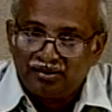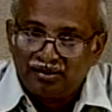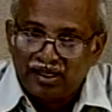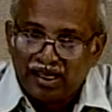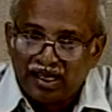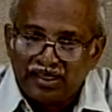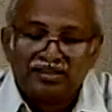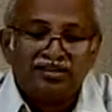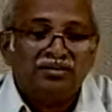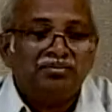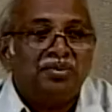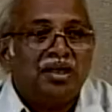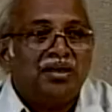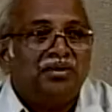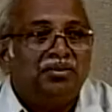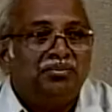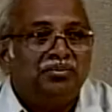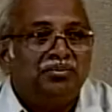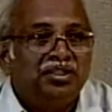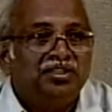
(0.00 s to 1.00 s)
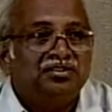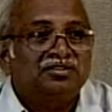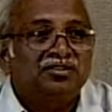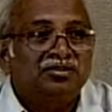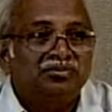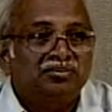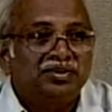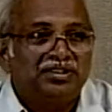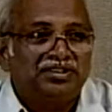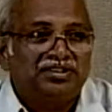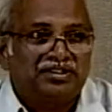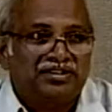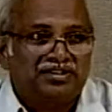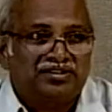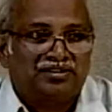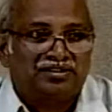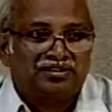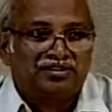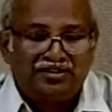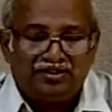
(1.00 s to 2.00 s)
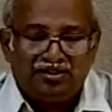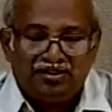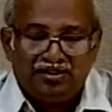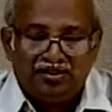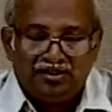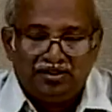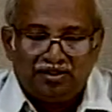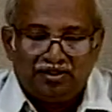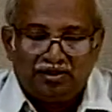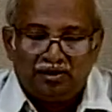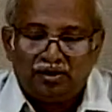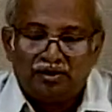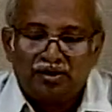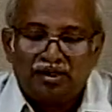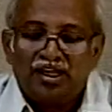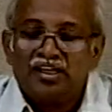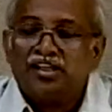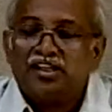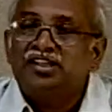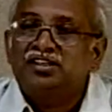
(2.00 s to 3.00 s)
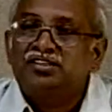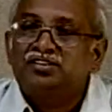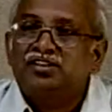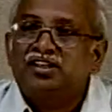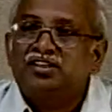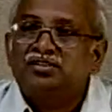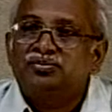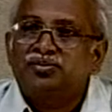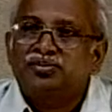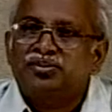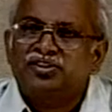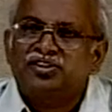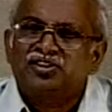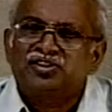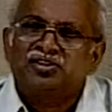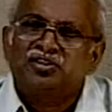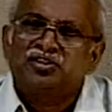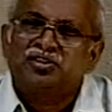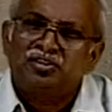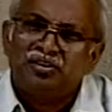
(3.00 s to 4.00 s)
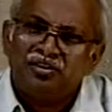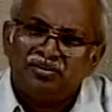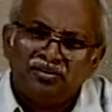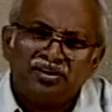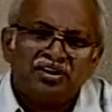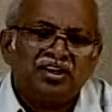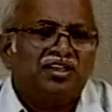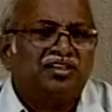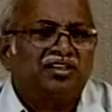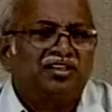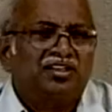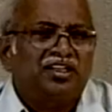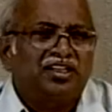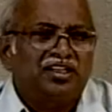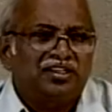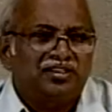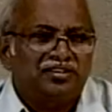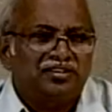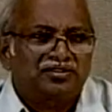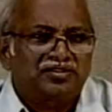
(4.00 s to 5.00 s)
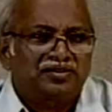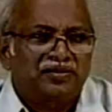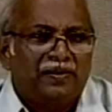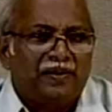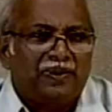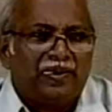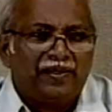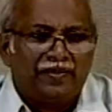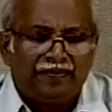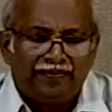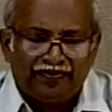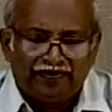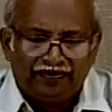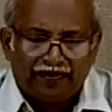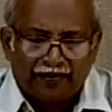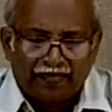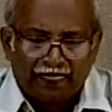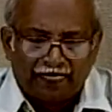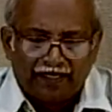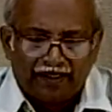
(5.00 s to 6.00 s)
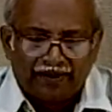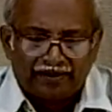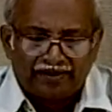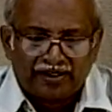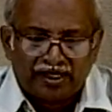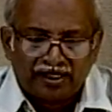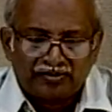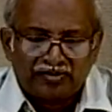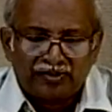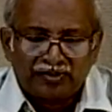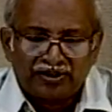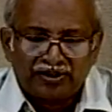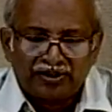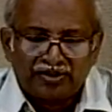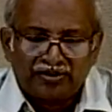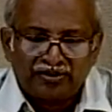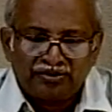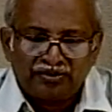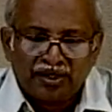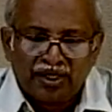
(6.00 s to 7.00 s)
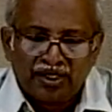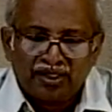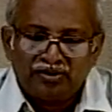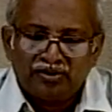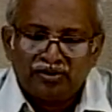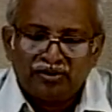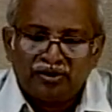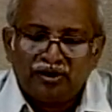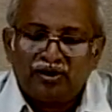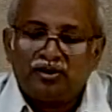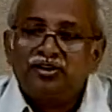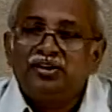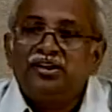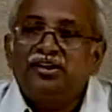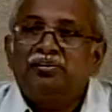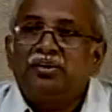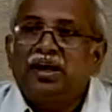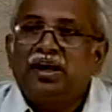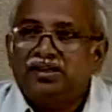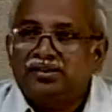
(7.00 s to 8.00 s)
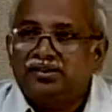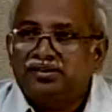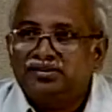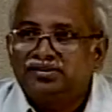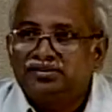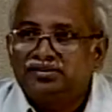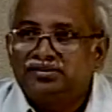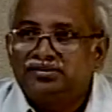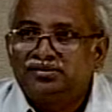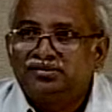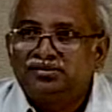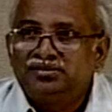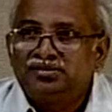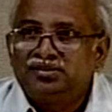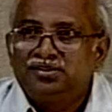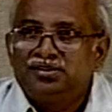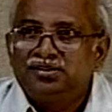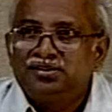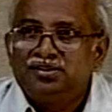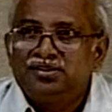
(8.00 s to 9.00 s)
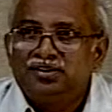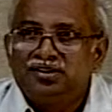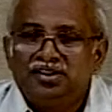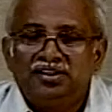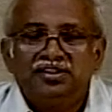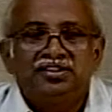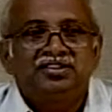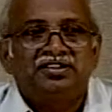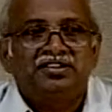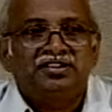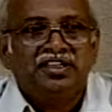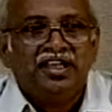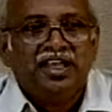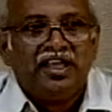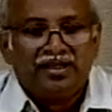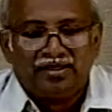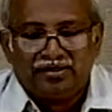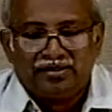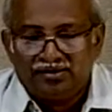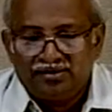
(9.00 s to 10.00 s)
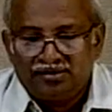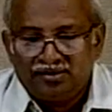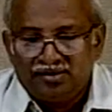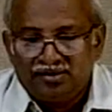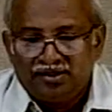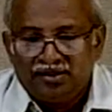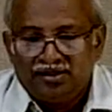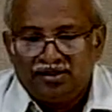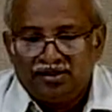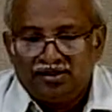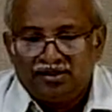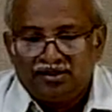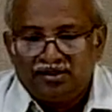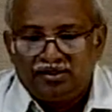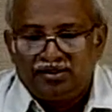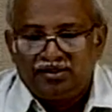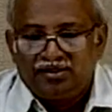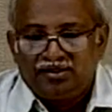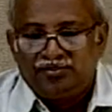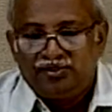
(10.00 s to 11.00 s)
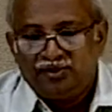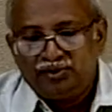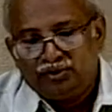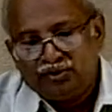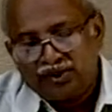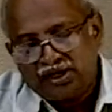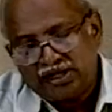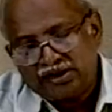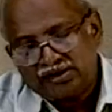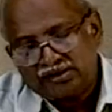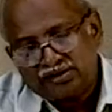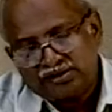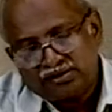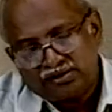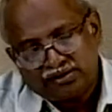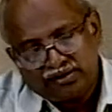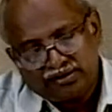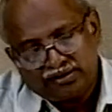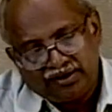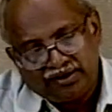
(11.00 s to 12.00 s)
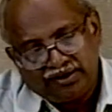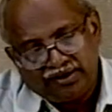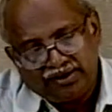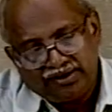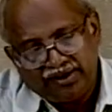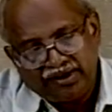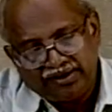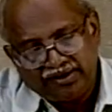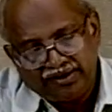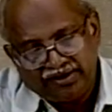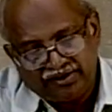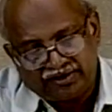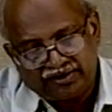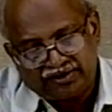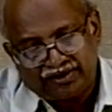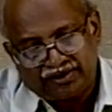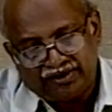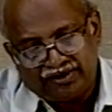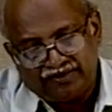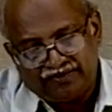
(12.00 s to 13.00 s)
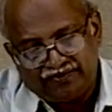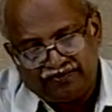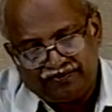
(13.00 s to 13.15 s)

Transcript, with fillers: as a means of business, organized transportation or even unorganized? Transportation of cargo on demand. Is it there? If you look at Indian history,